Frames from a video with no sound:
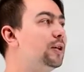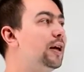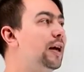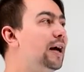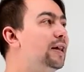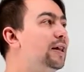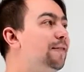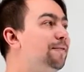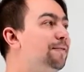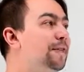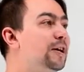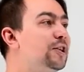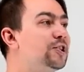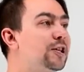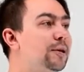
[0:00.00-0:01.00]
and they
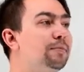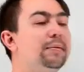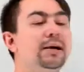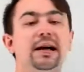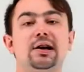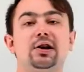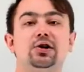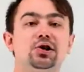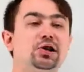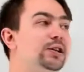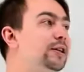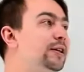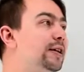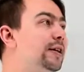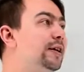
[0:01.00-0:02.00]
fetch some
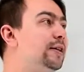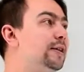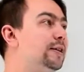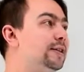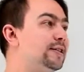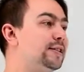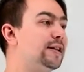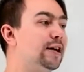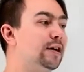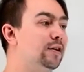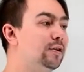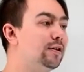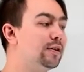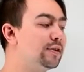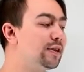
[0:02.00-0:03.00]
energy in this
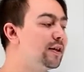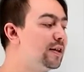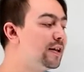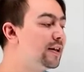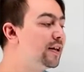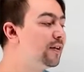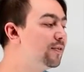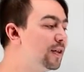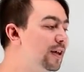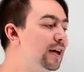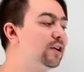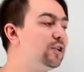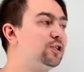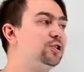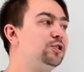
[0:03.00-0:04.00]
cell, and then they give the
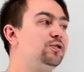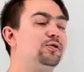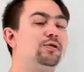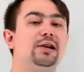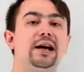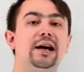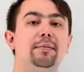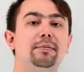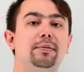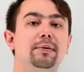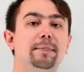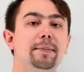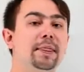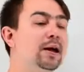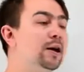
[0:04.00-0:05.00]
energy to the lamp.
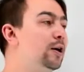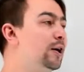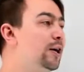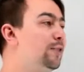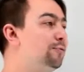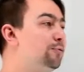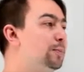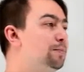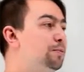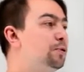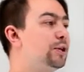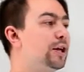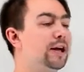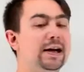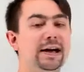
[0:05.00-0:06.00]
If we
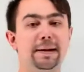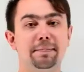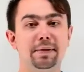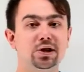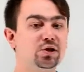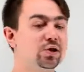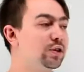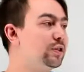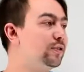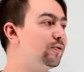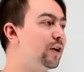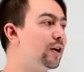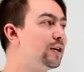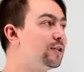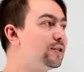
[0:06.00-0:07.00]
put a measuring
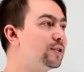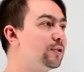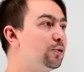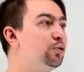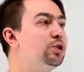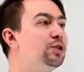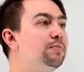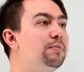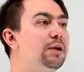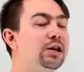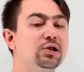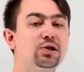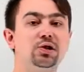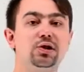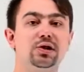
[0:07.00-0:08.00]
device which
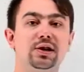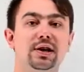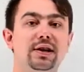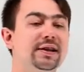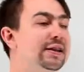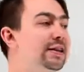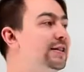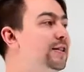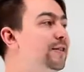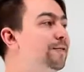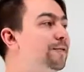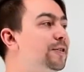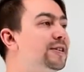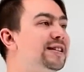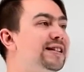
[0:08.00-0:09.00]
measures the
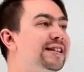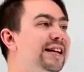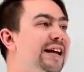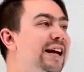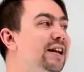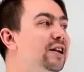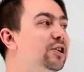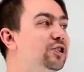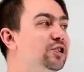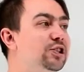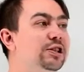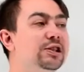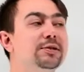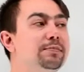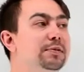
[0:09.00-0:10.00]
difference in
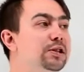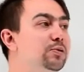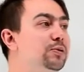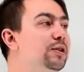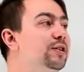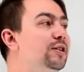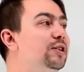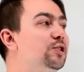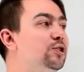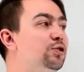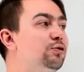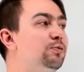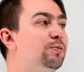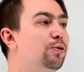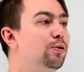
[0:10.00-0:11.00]
energies between these
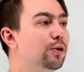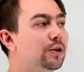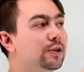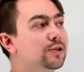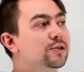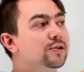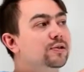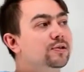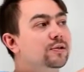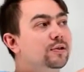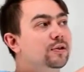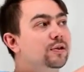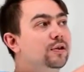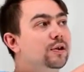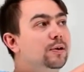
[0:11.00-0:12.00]
2 points,
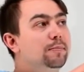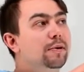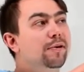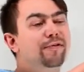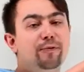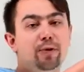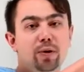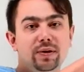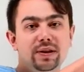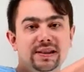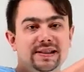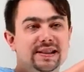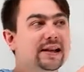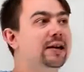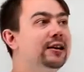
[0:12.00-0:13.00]
before the
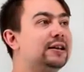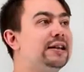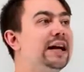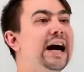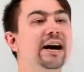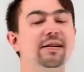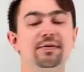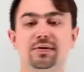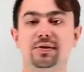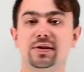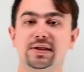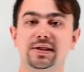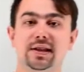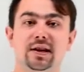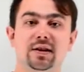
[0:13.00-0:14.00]
cell and after the
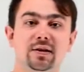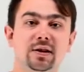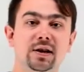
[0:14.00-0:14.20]
cell,